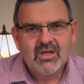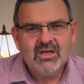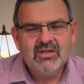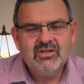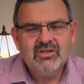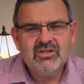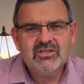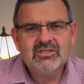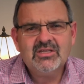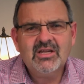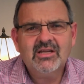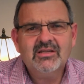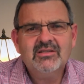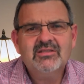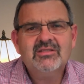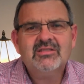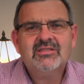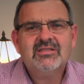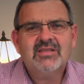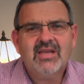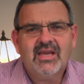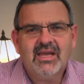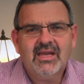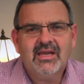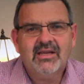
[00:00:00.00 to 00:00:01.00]
just
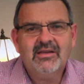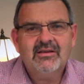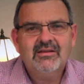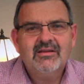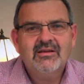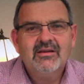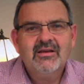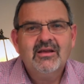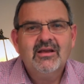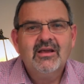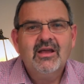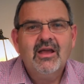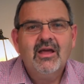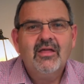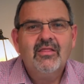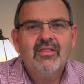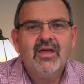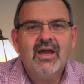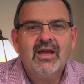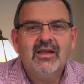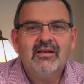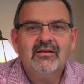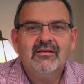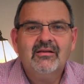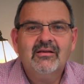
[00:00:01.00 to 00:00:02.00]
understand
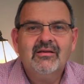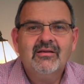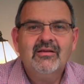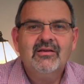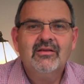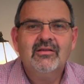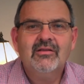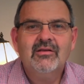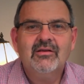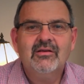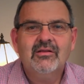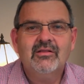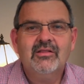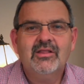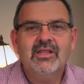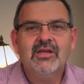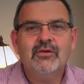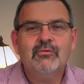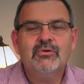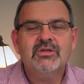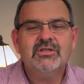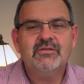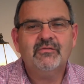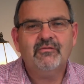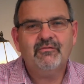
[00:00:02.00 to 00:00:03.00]
that
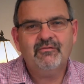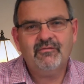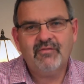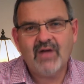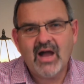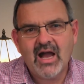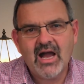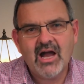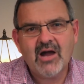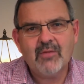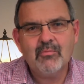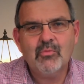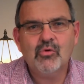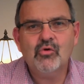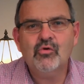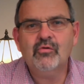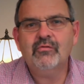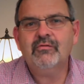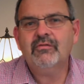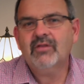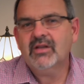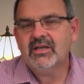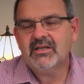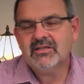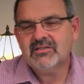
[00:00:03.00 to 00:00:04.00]
there is far more
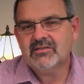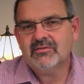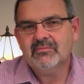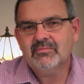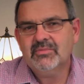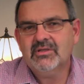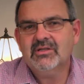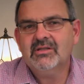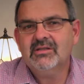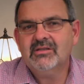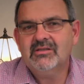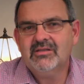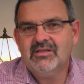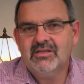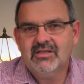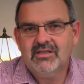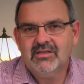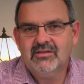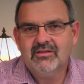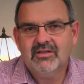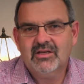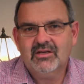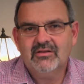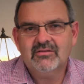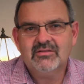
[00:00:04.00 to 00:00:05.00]
flexibility
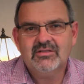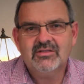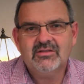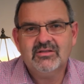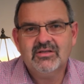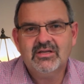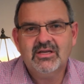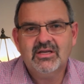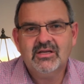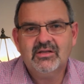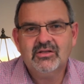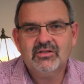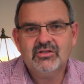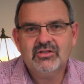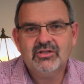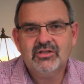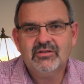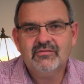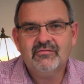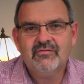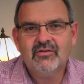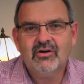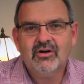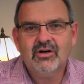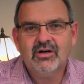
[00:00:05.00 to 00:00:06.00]
in those
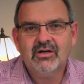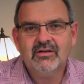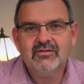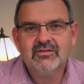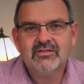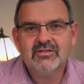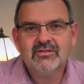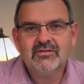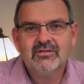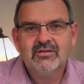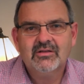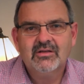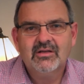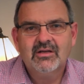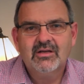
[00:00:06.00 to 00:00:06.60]
DNG files.